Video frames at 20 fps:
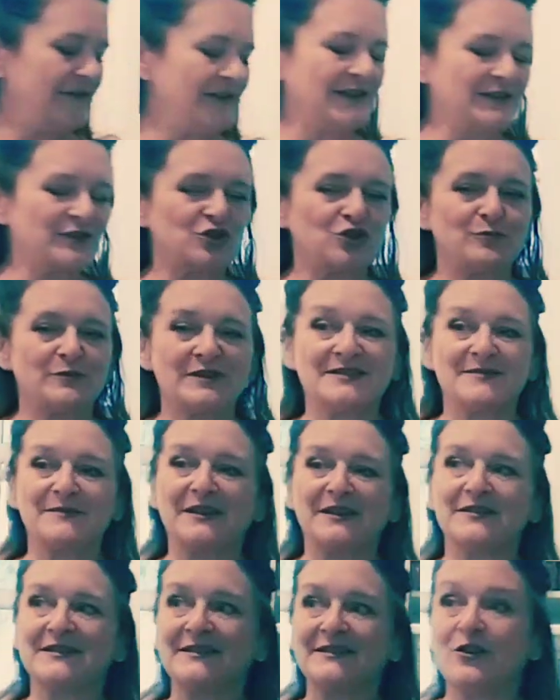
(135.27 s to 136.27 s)
feel like there should be
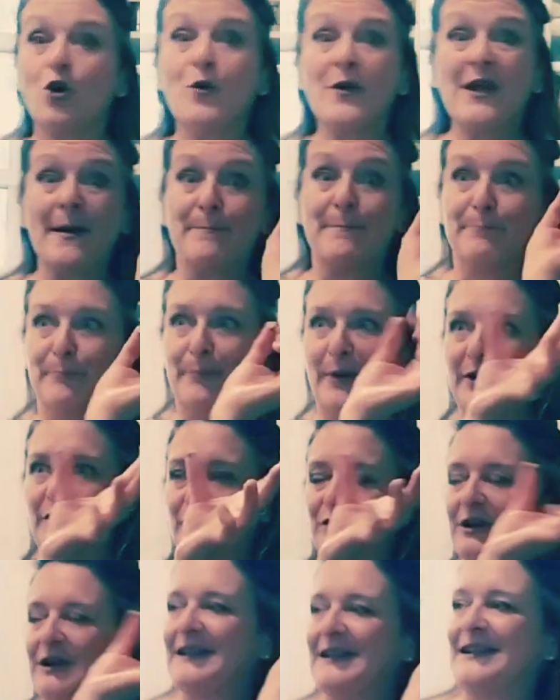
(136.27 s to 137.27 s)
something else in there. Oh yeah,
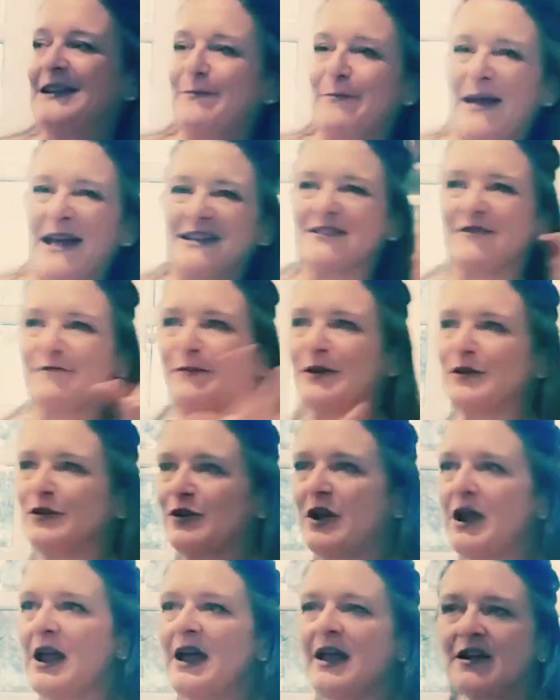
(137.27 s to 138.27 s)
butter. A little patch of
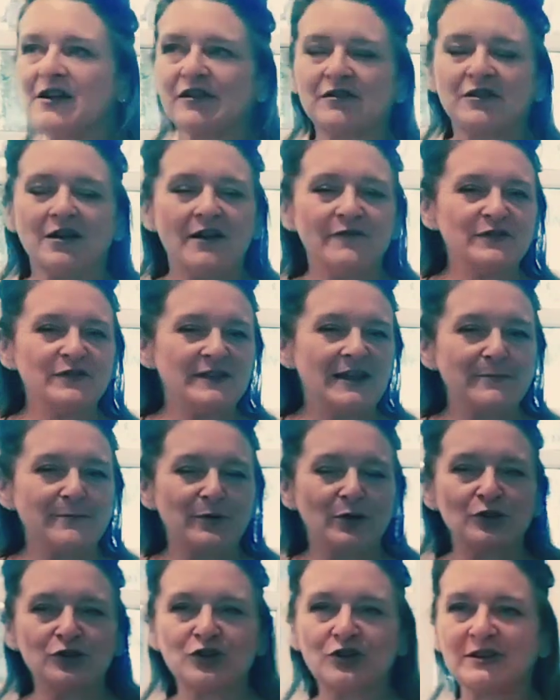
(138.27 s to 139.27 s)
butter. Cover
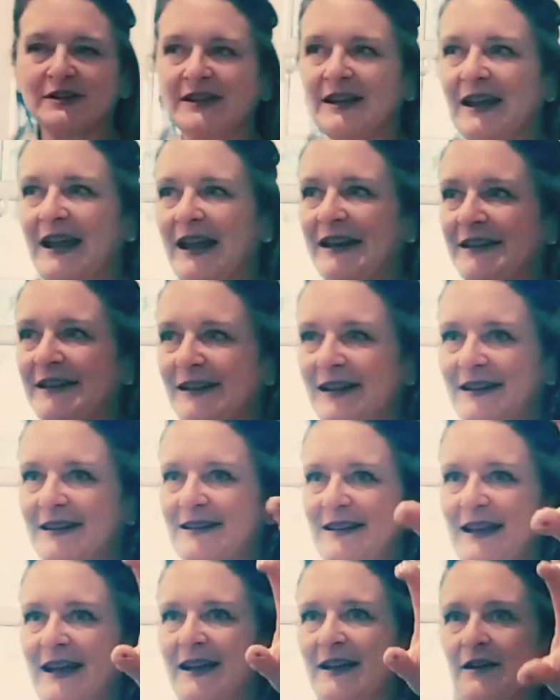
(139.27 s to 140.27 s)
that partially and let
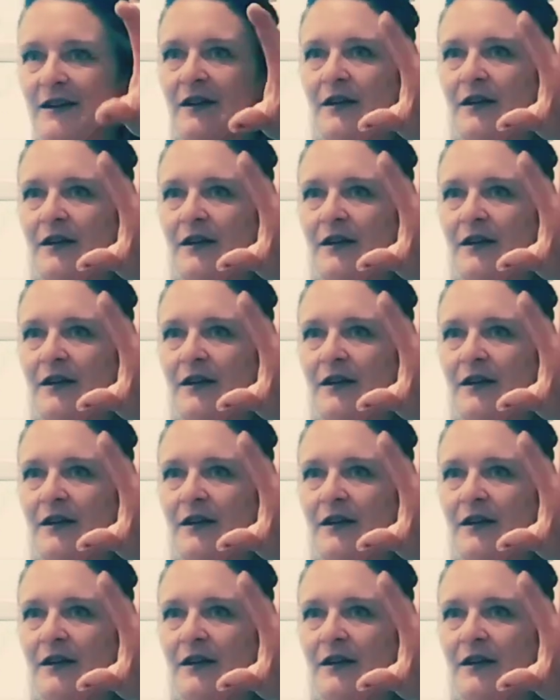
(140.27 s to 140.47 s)
the